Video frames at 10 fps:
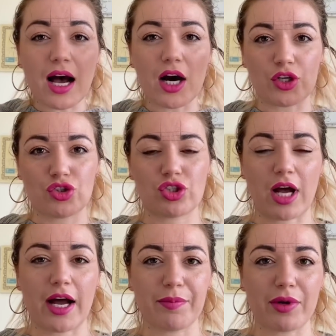arched
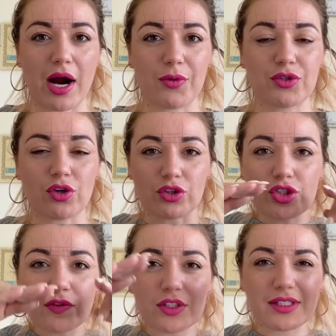eyebrows or
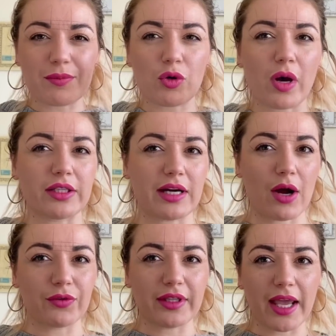she wants them quite
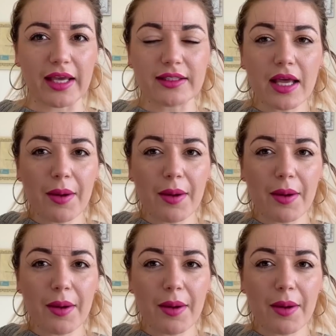rounded,